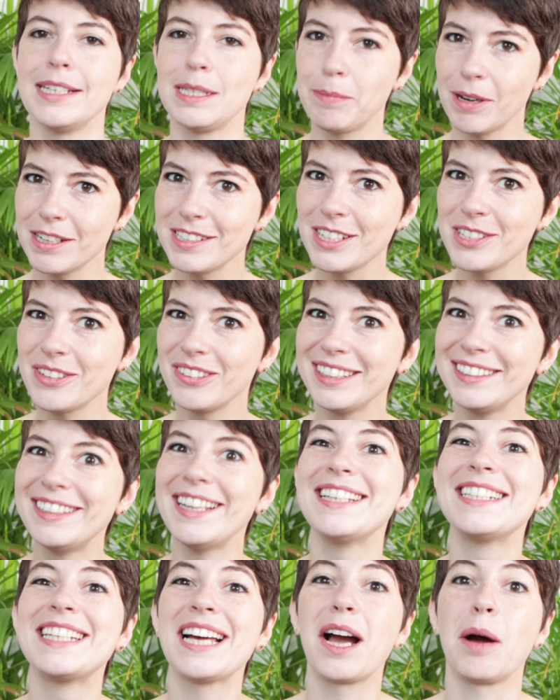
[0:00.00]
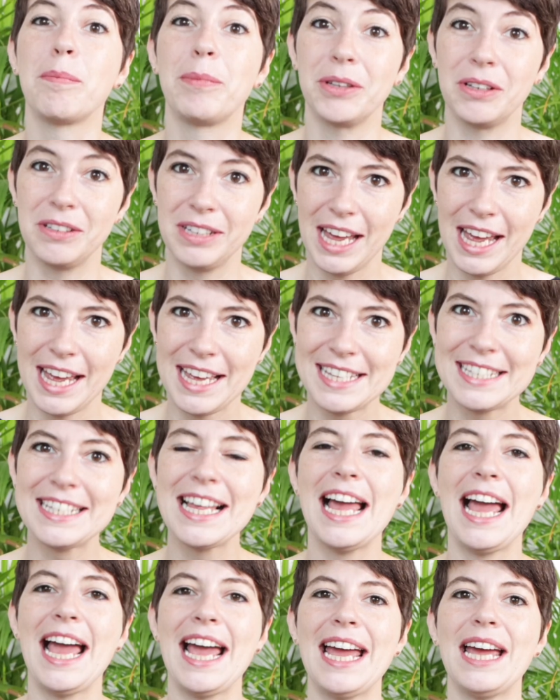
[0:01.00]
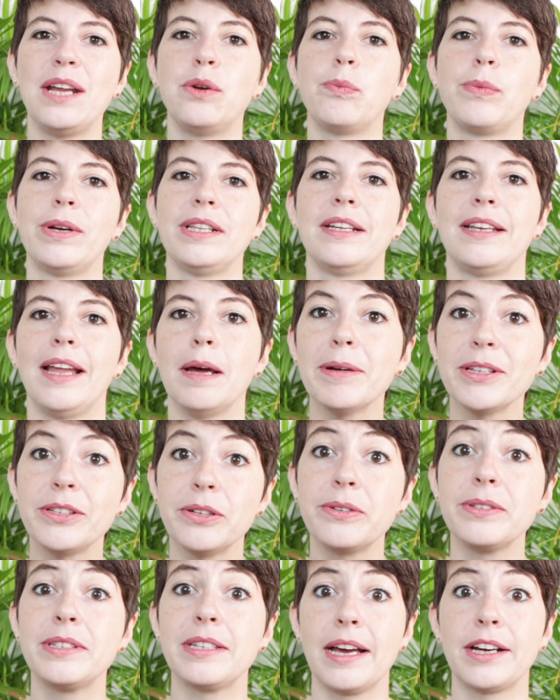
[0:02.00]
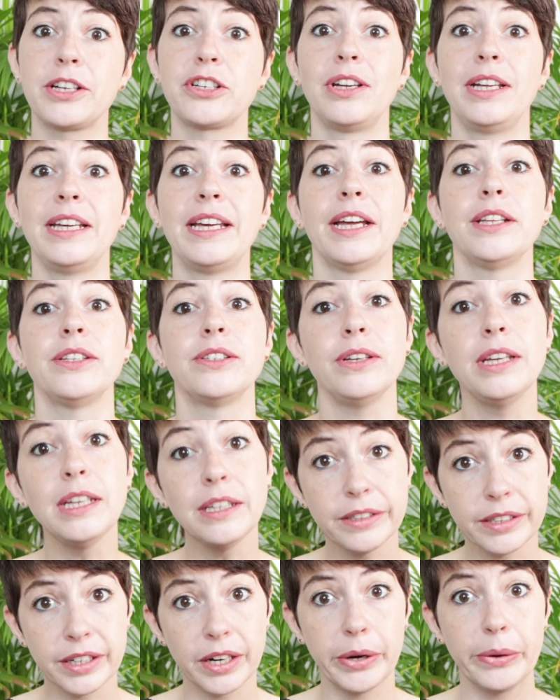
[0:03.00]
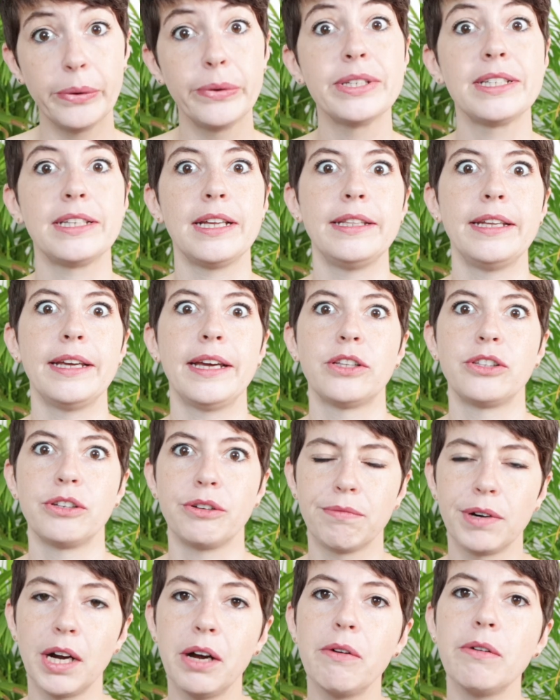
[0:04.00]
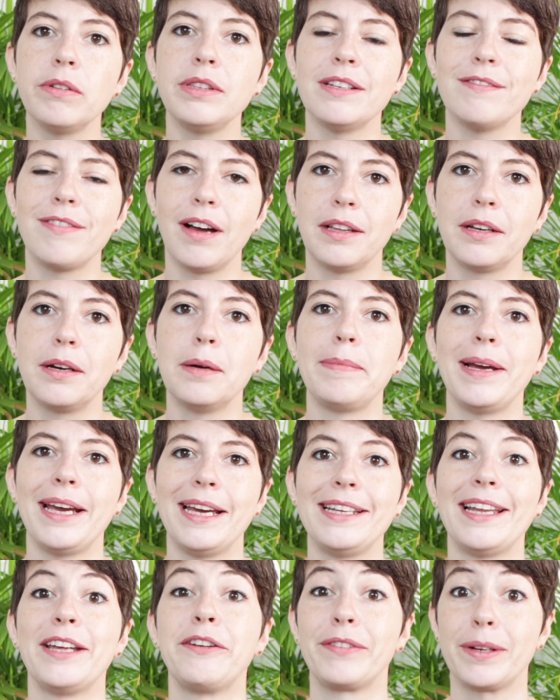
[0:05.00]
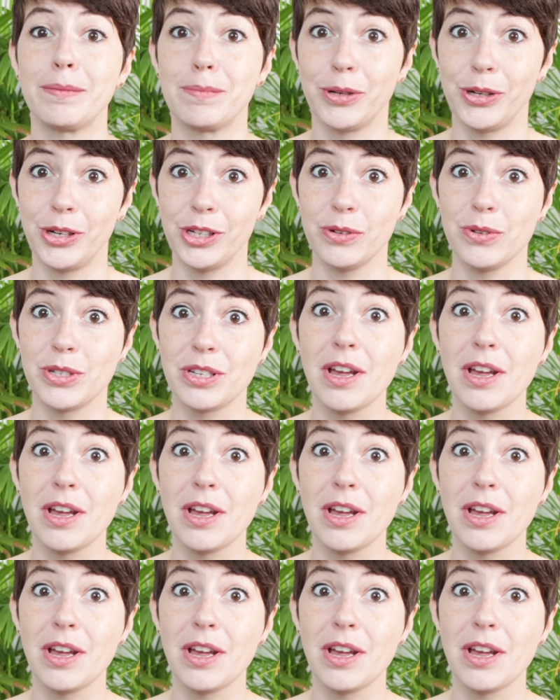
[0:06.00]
This process only takes a couple of days, and when the nematodes actually get to eat their host, then they get to grow, develop, and then reproduce.